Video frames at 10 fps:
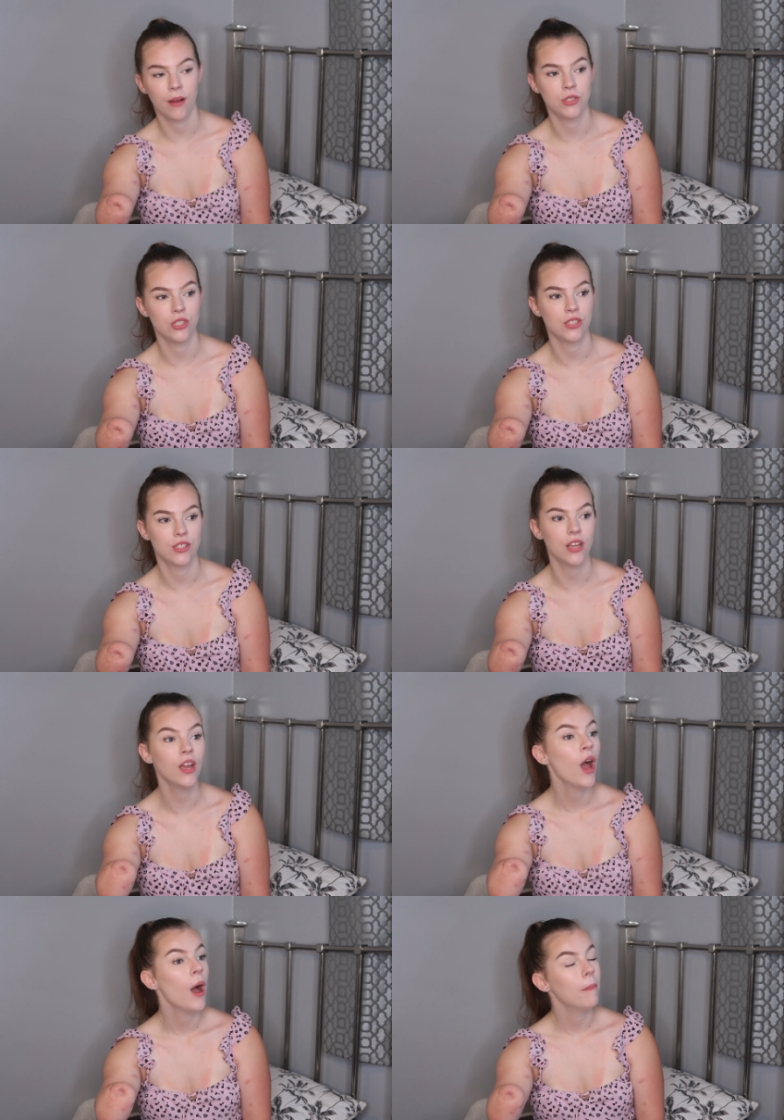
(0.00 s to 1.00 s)
I was used
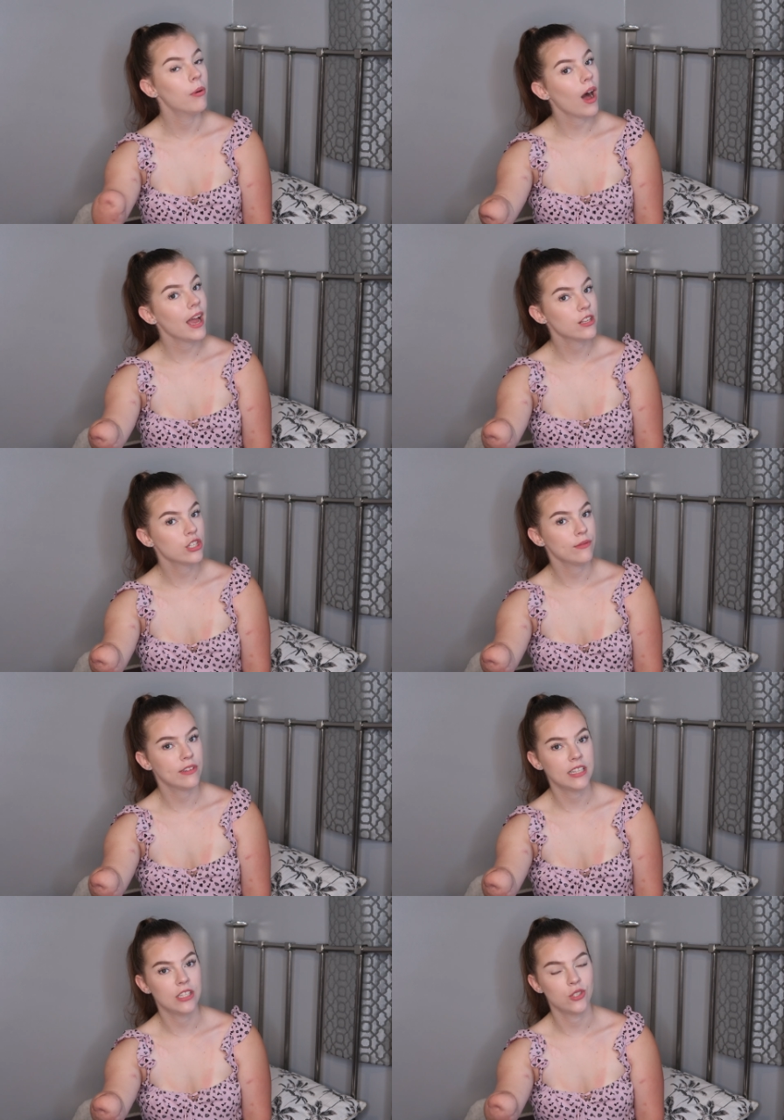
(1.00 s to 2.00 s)
to, but I actually
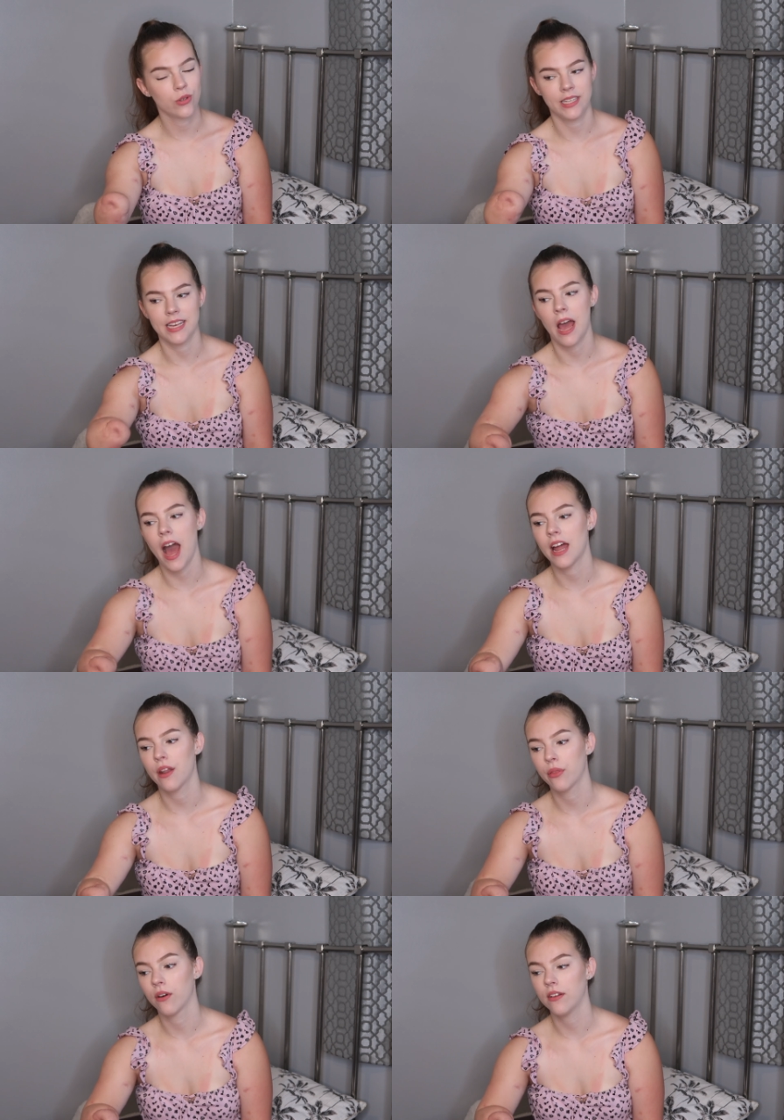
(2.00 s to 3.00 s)
really enjoyed it
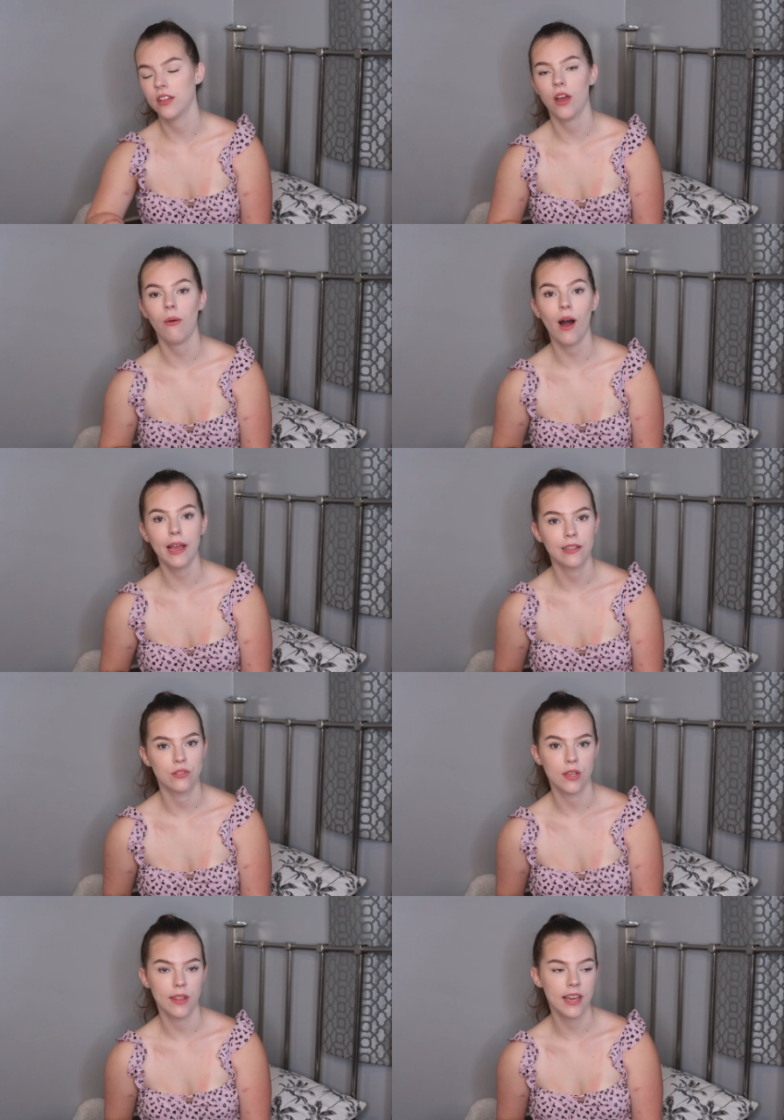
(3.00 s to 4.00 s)
and thought, you know, I
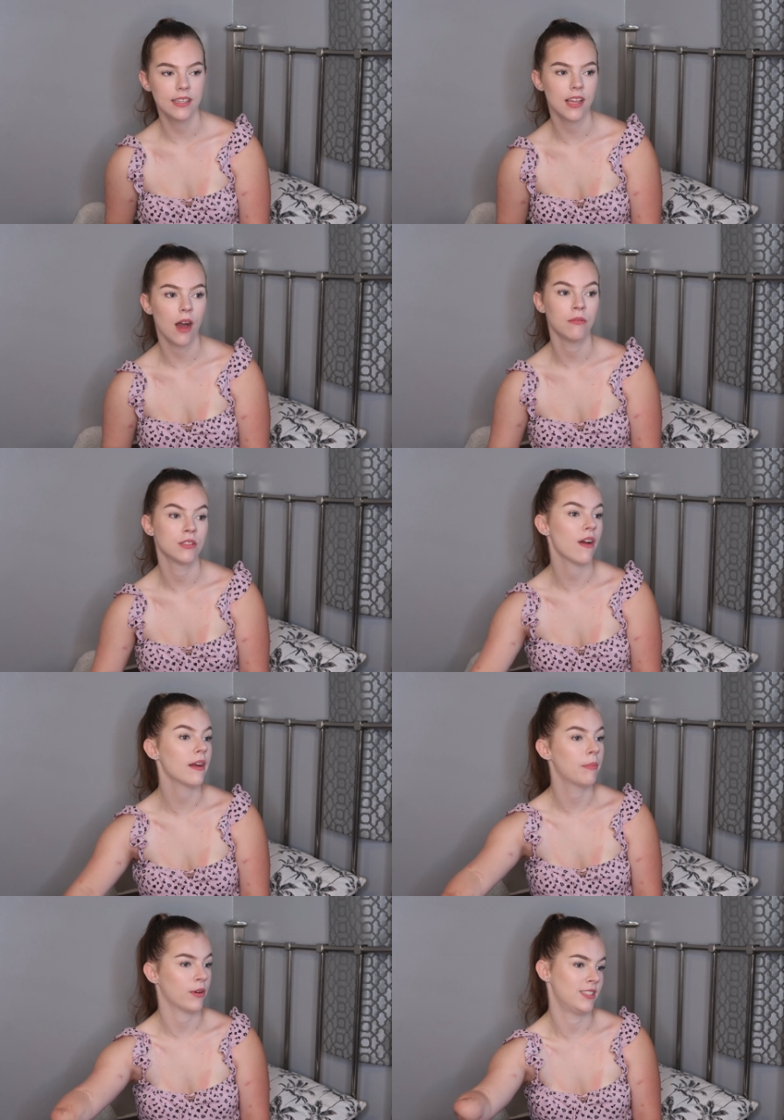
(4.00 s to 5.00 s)
can do this. I was
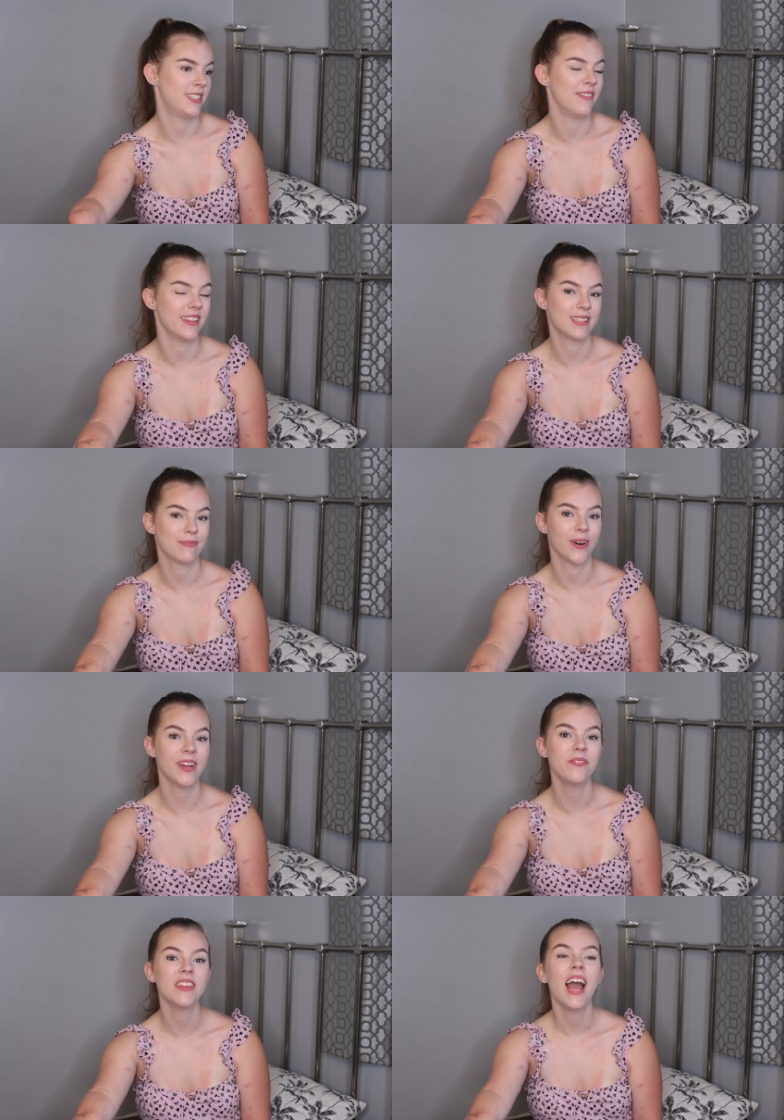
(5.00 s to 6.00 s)
very positive at this
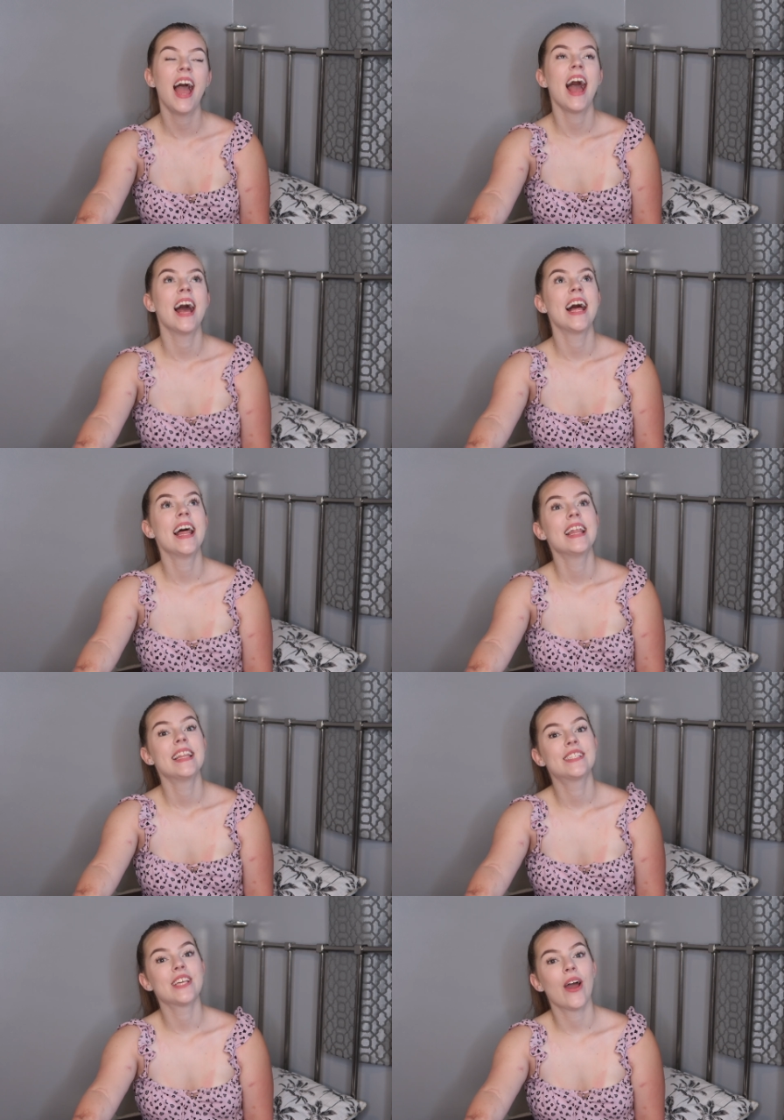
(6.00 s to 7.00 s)
point.
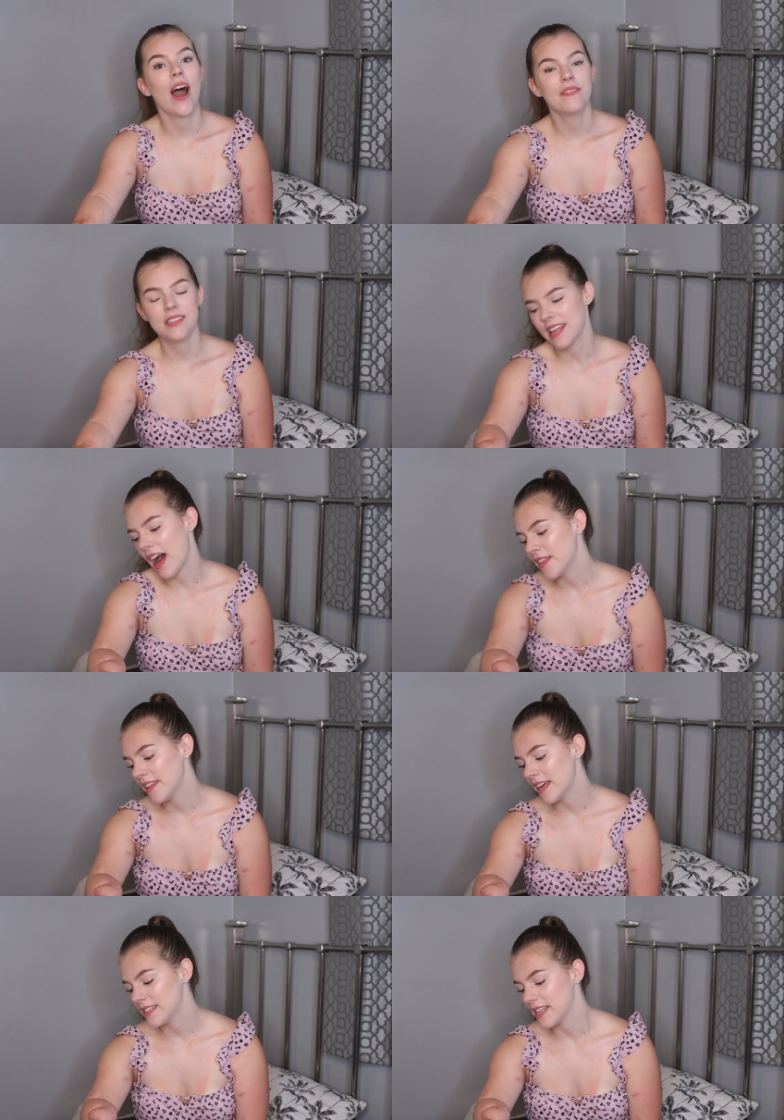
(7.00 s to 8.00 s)
So after that,
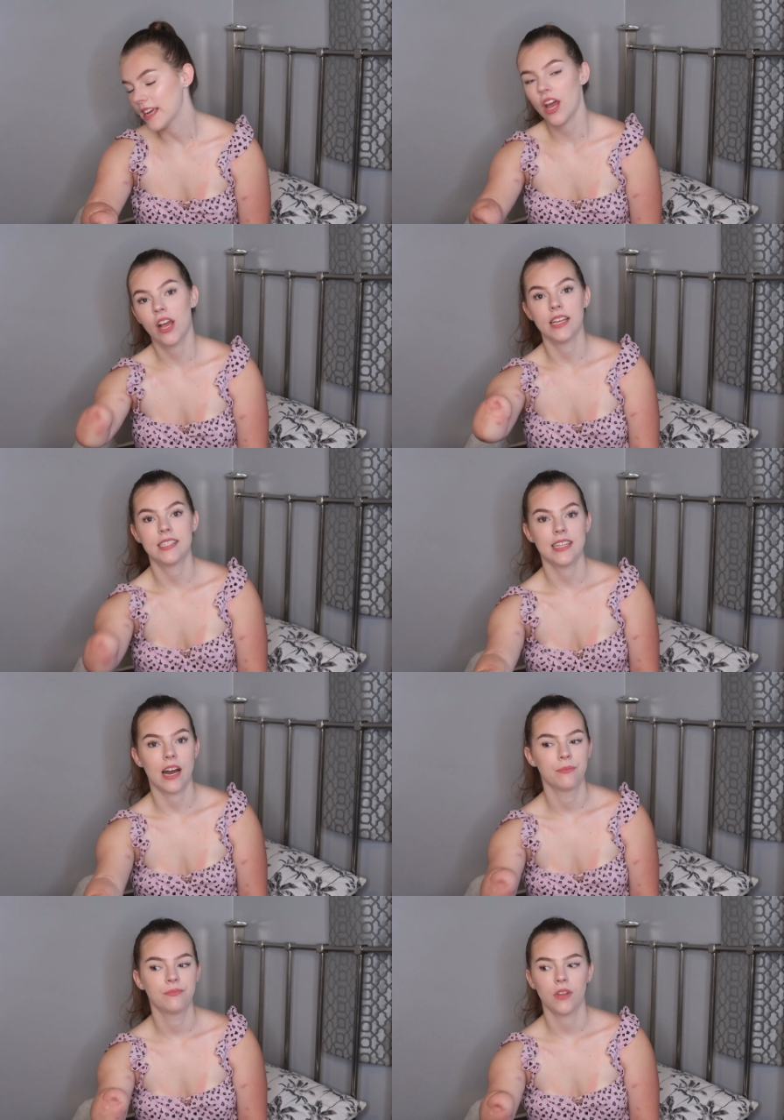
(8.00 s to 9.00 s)
they then said, okay, sit
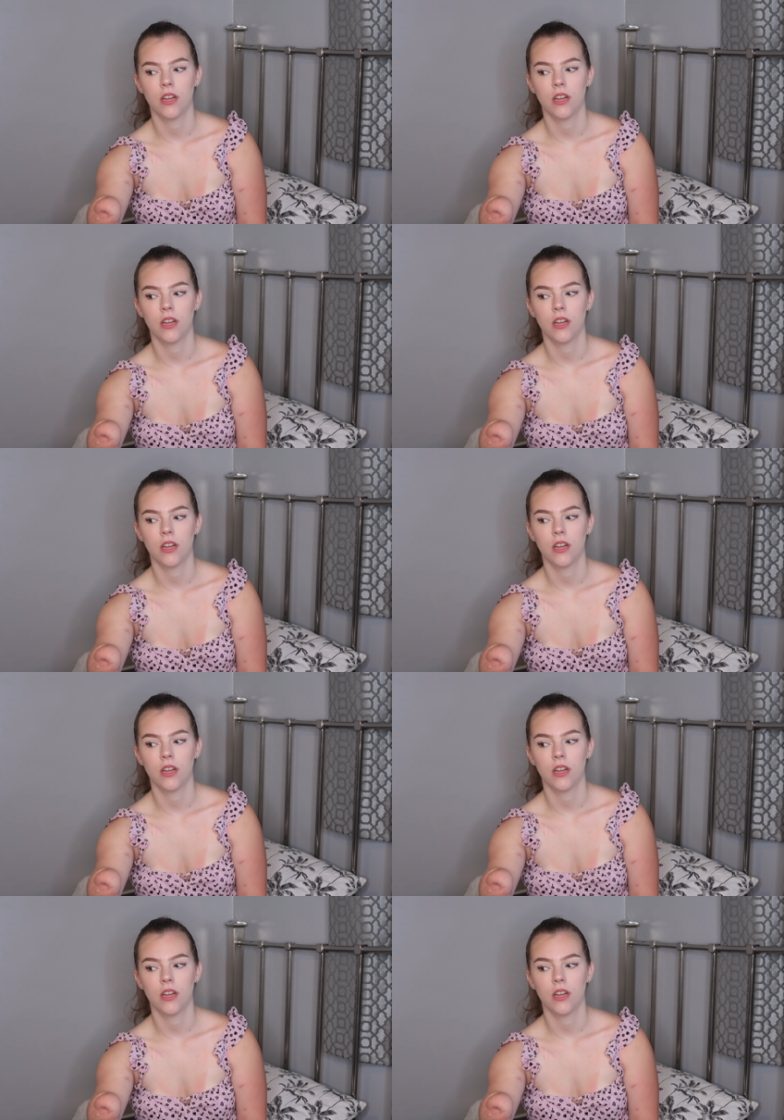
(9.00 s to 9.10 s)
down.